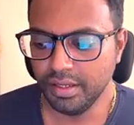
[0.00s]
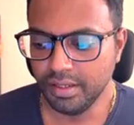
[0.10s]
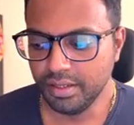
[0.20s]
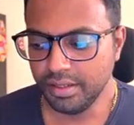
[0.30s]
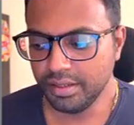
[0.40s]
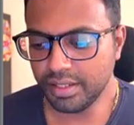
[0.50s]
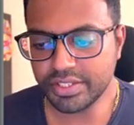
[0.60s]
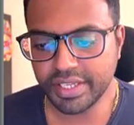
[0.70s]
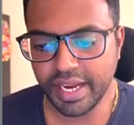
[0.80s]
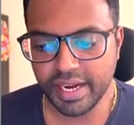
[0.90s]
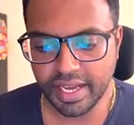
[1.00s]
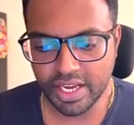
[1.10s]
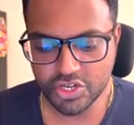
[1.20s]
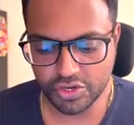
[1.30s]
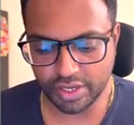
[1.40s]
The scale has
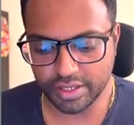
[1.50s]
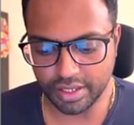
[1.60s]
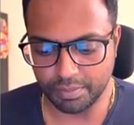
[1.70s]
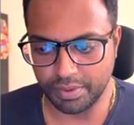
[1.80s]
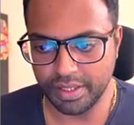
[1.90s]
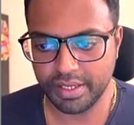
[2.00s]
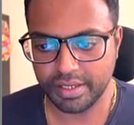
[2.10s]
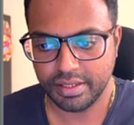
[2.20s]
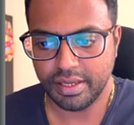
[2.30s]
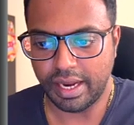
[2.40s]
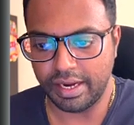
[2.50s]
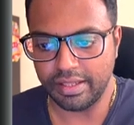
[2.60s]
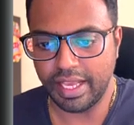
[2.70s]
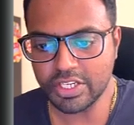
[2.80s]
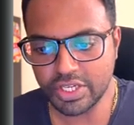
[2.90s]
shrunk a bit, and the
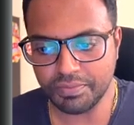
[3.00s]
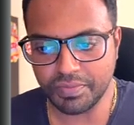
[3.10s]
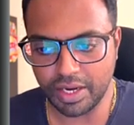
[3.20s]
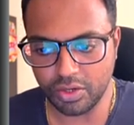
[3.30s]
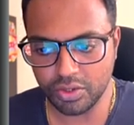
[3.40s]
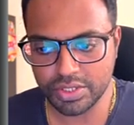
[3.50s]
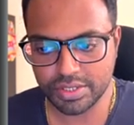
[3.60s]
extreme values